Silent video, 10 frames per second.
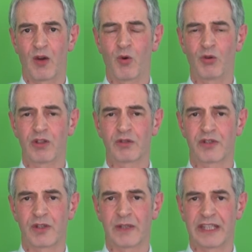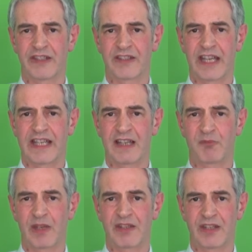all you're doing is taking
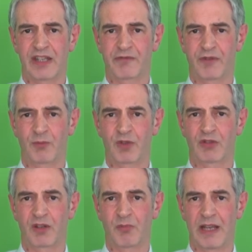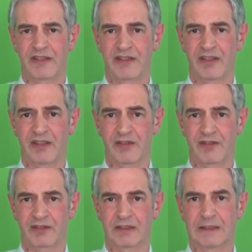business from your
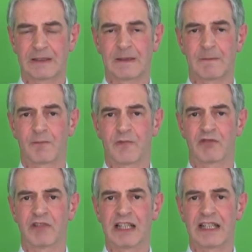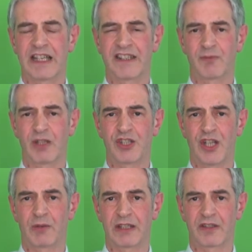competitors. You really need to be
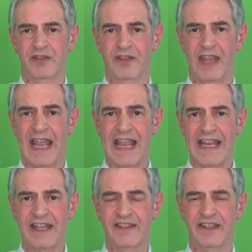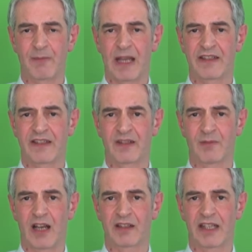showing us that there is demand in the
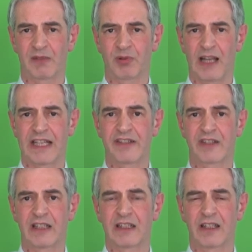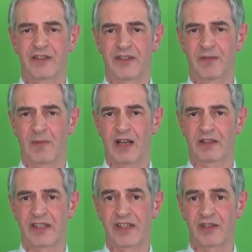marketplace and that the
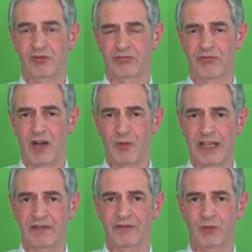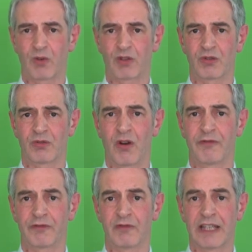market is growing for what you're
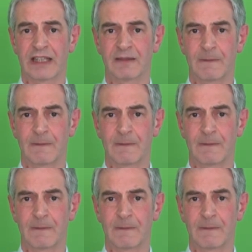offering.